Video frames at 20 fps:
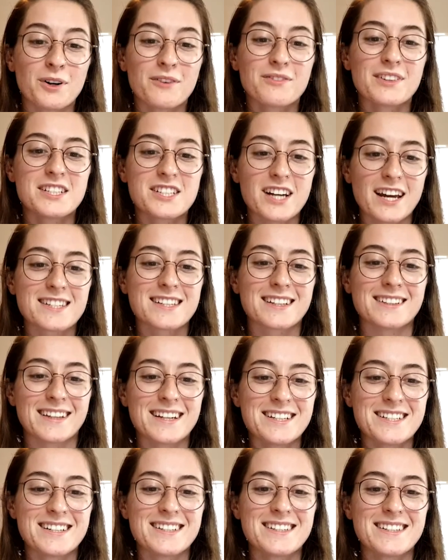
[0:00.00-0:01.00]
privilege
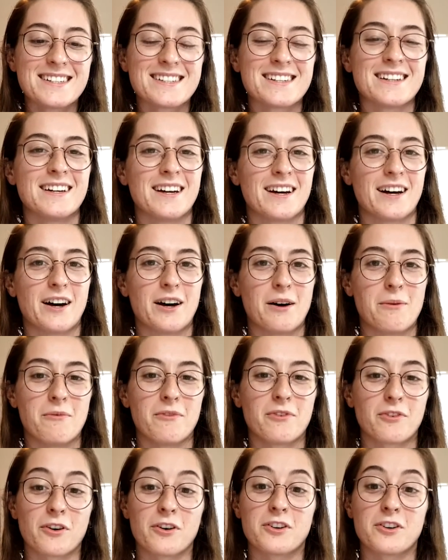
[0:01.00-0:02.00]
escalations um,
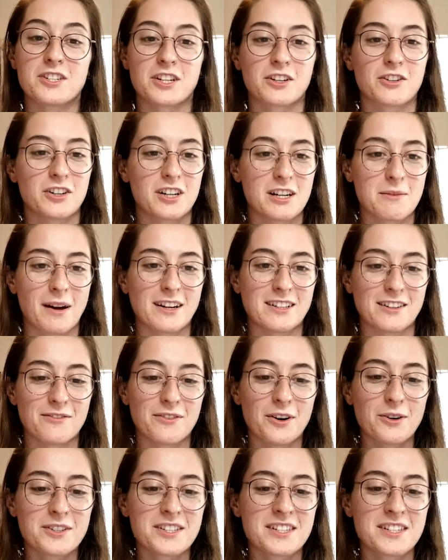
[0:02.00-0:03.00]
for security-minded
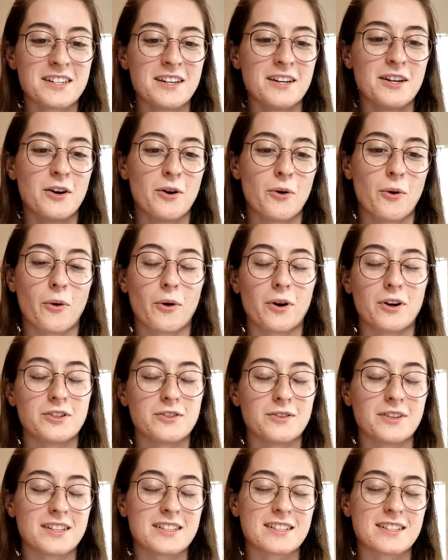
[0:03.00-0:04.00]
folks, or
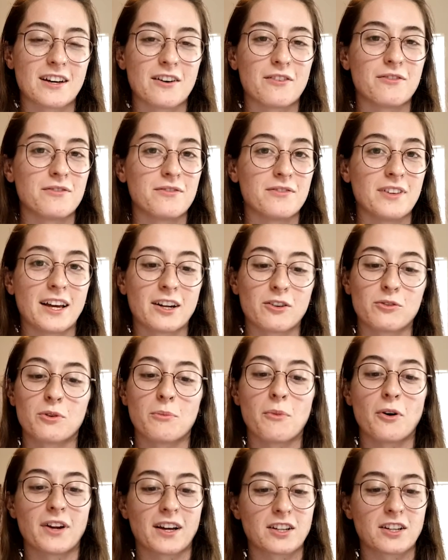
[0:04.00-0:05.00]
doing stuff like
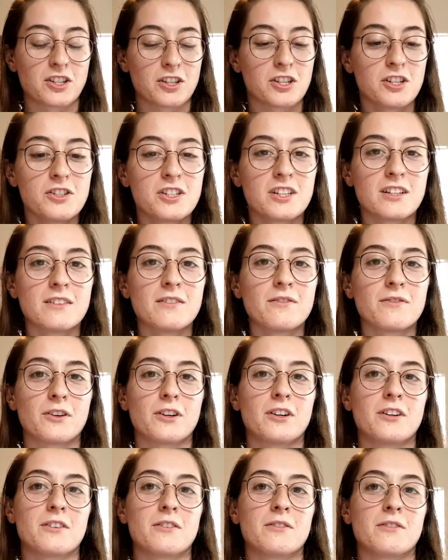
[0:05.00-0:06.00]
remote execution
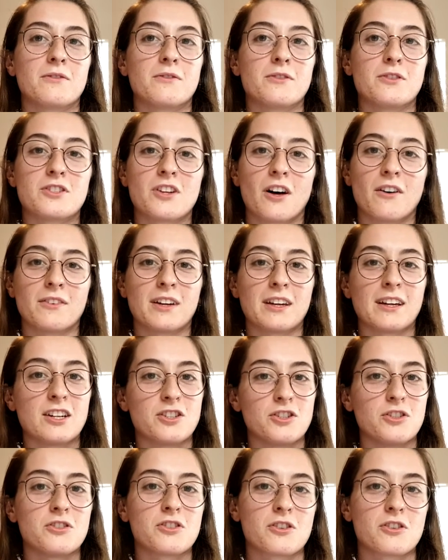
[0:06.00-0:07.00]
for solving
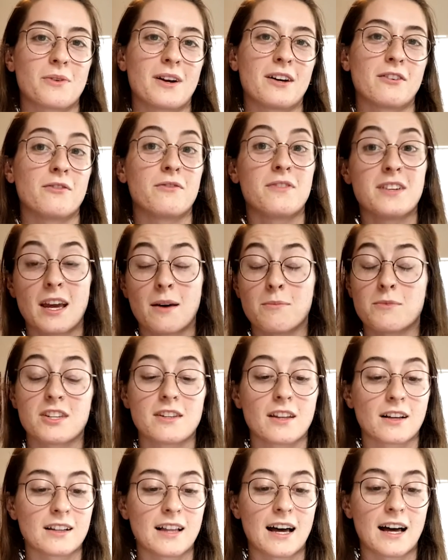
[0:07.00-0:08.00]
issues around VMs
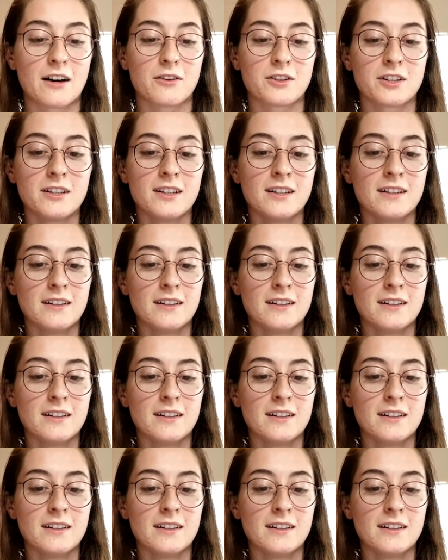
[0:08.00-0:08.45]
in the cloud.